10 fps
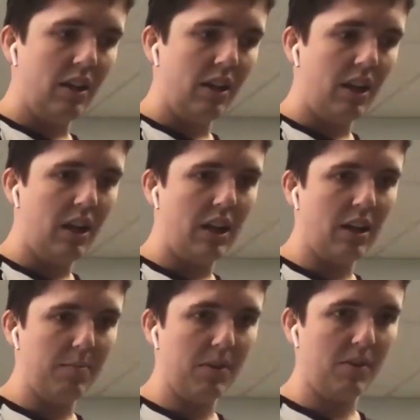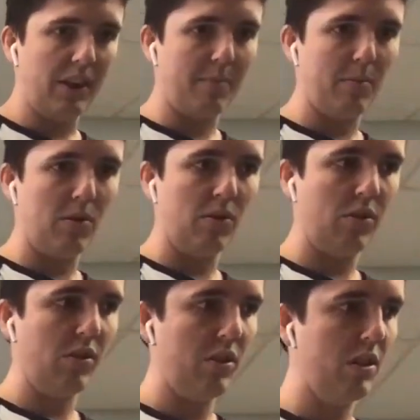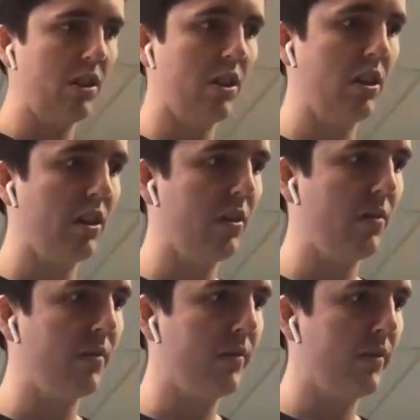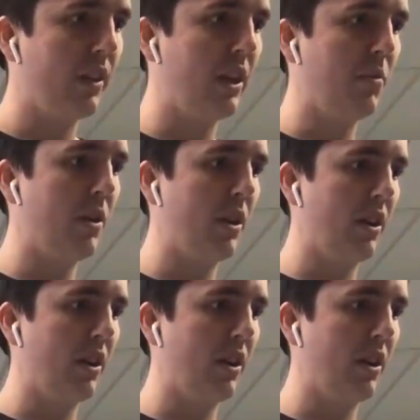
heating up the samples and when it